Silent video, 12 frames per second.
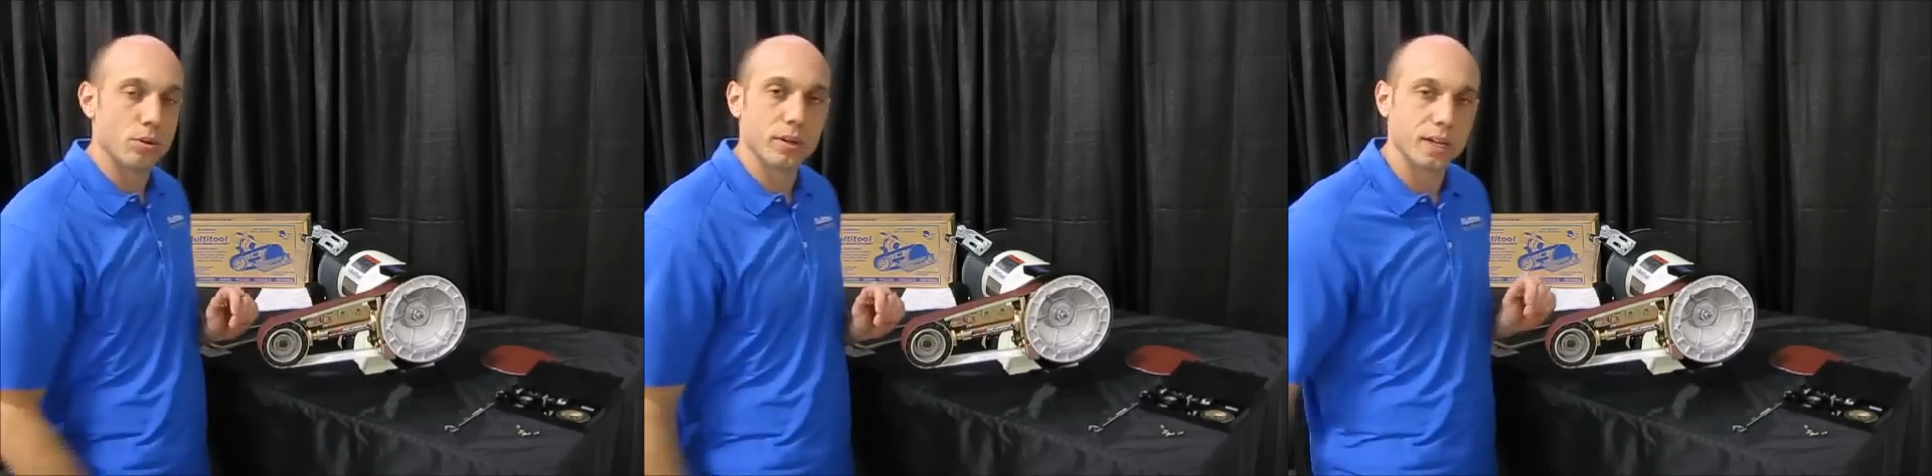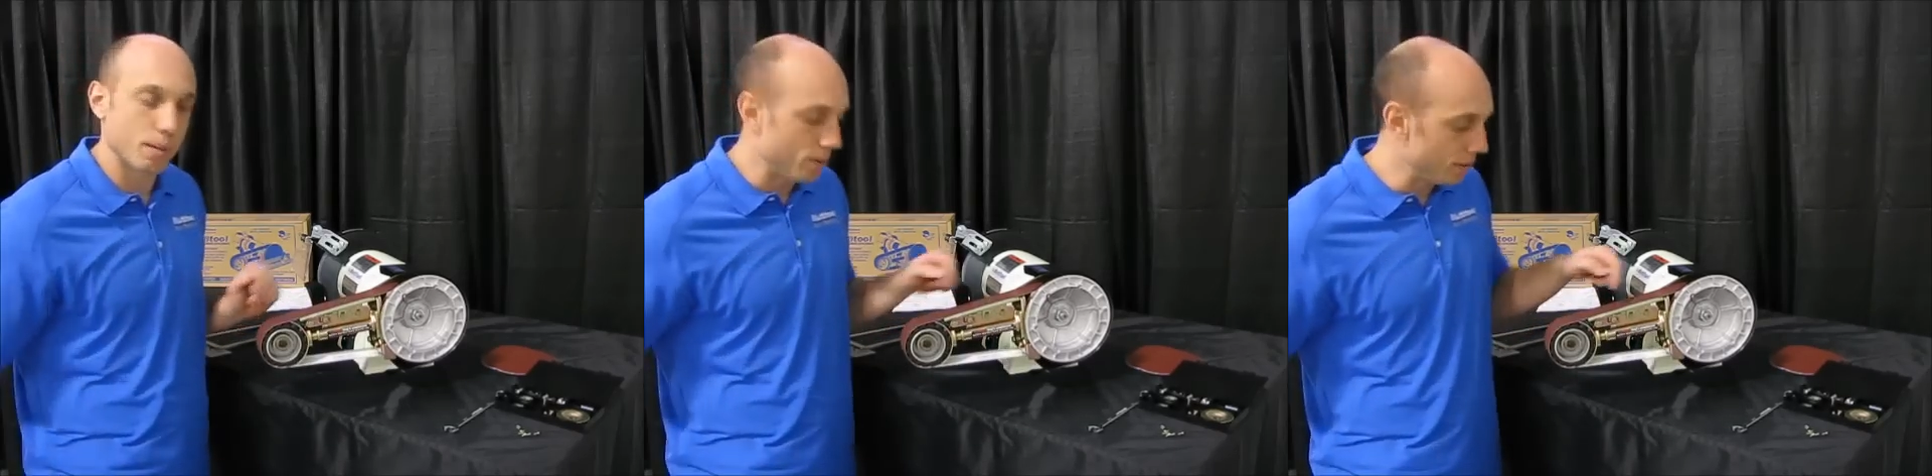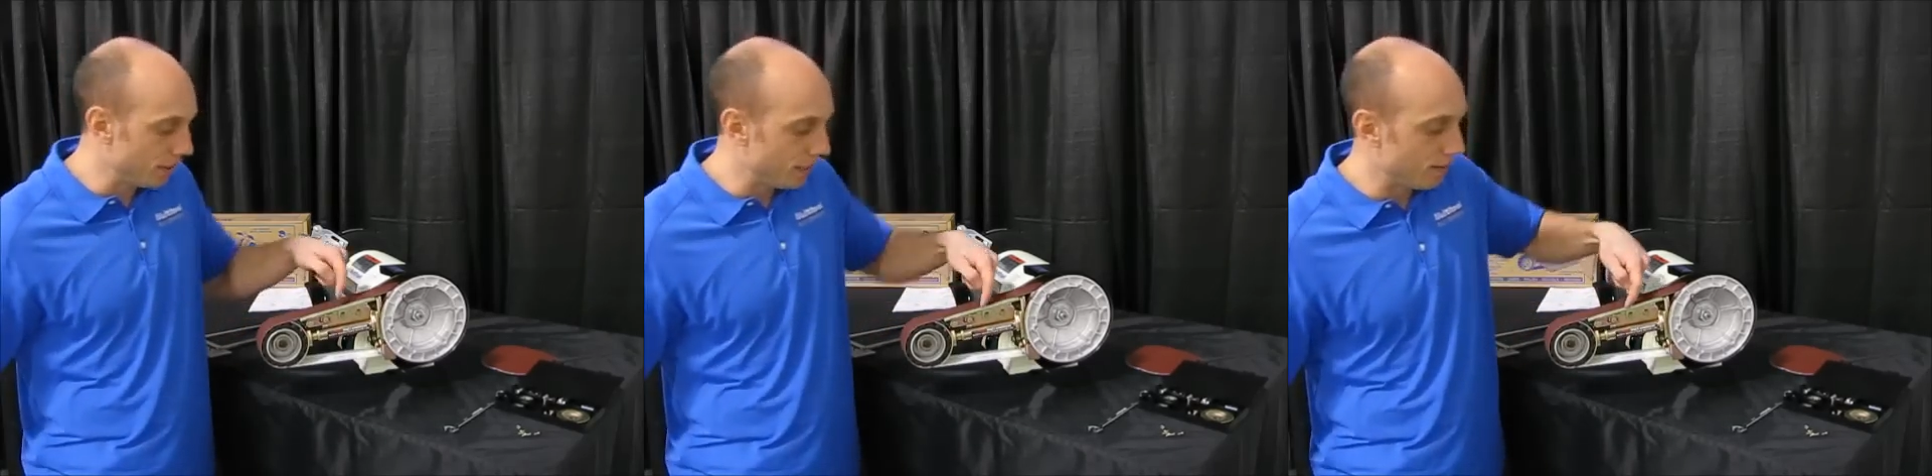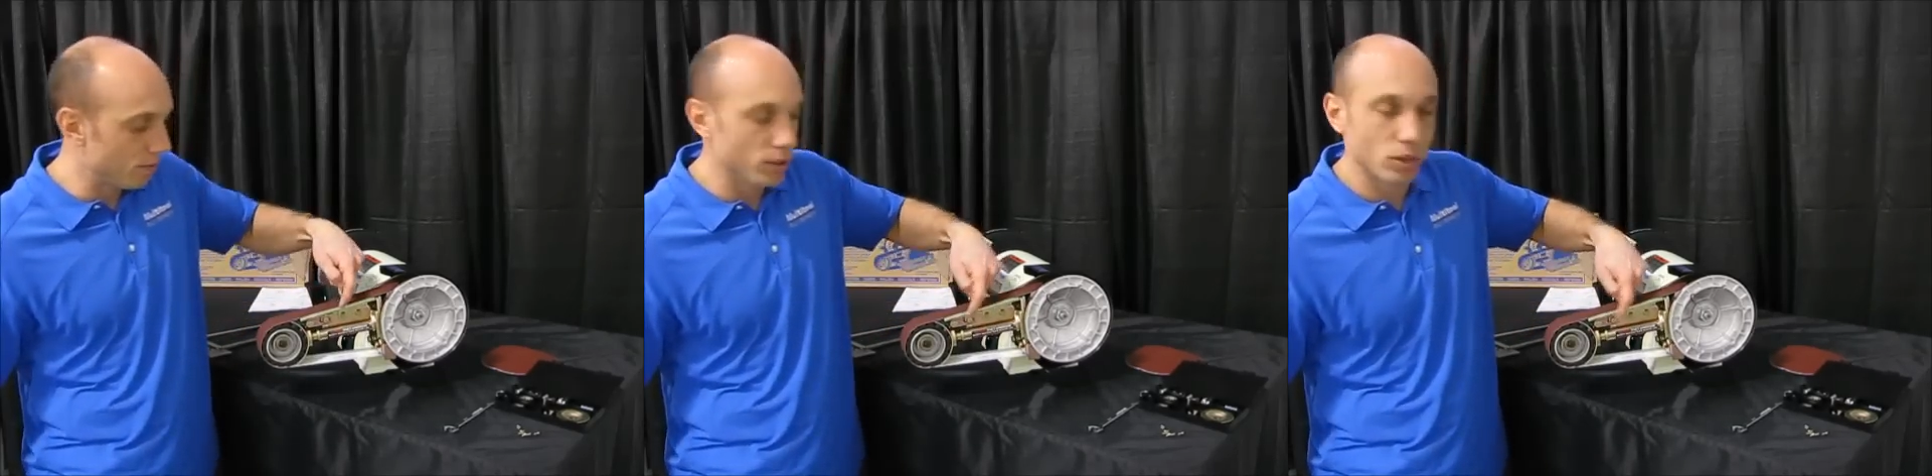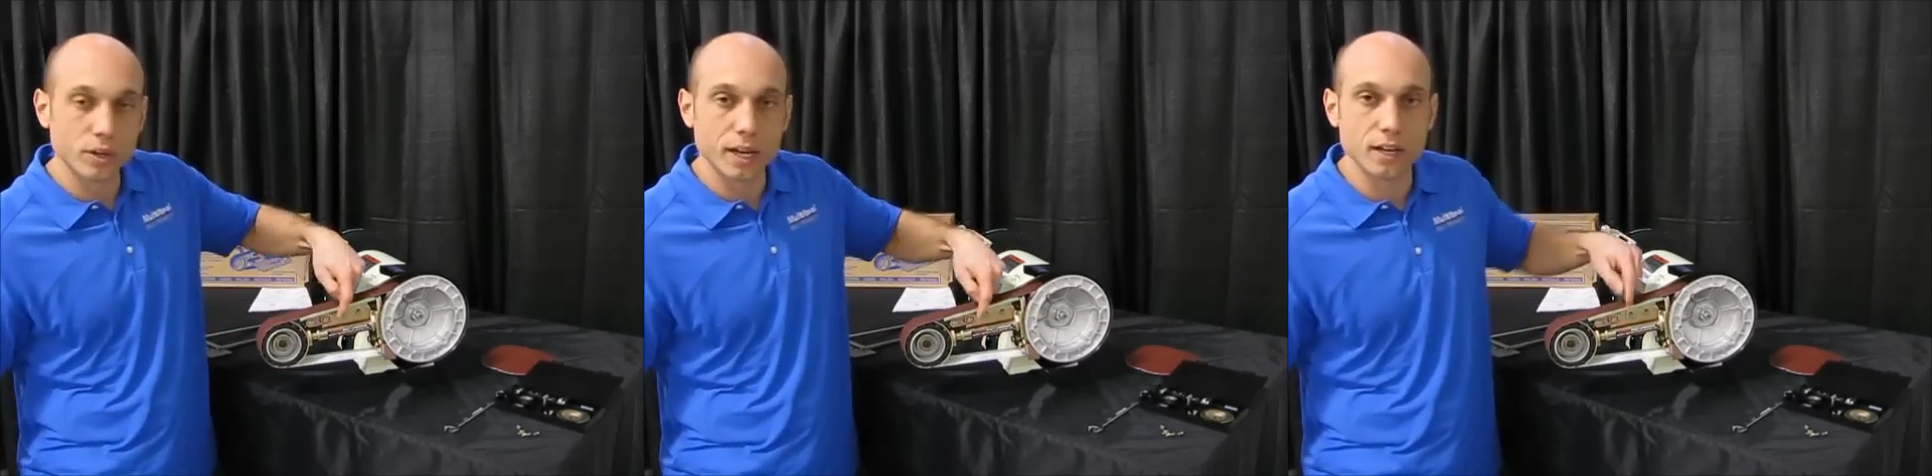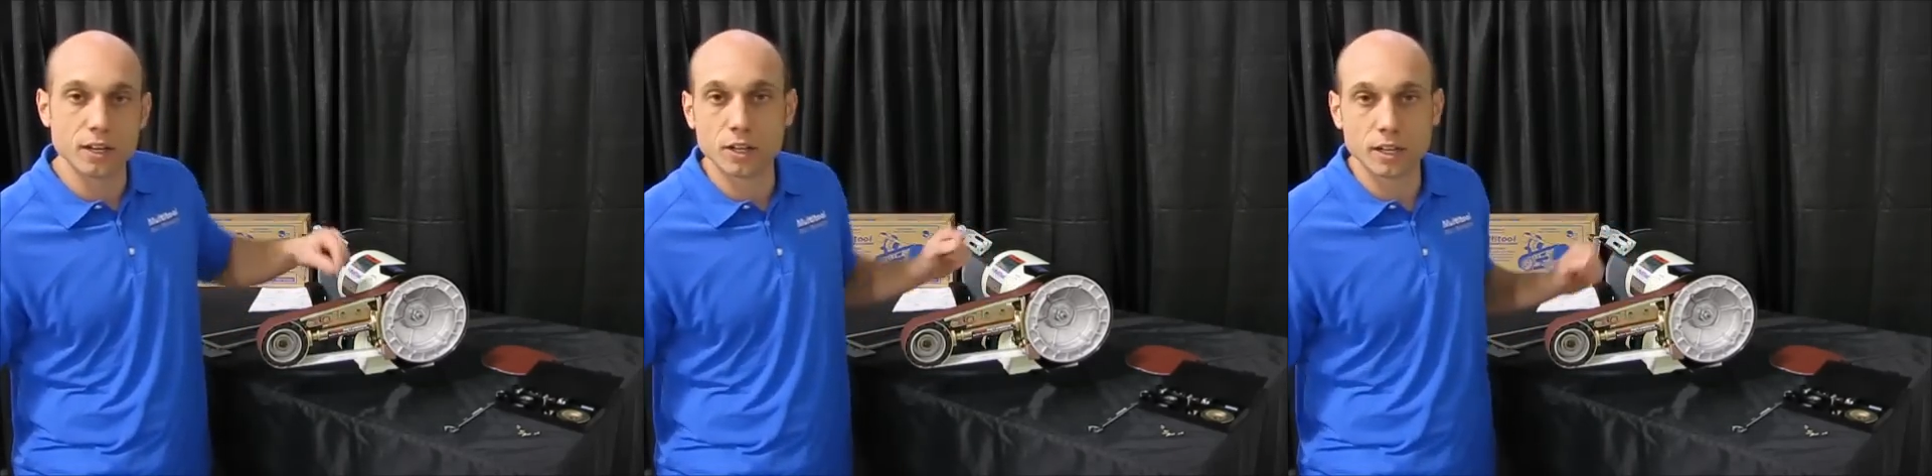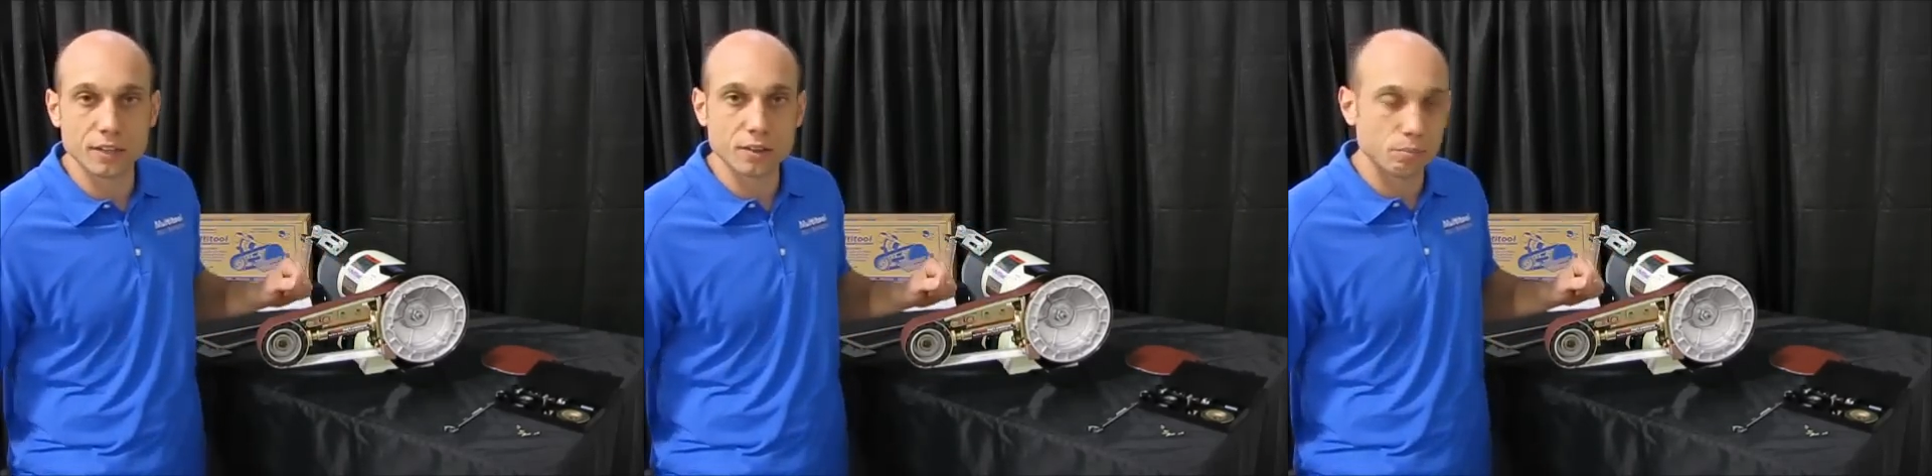pulling up on the lever located underneath the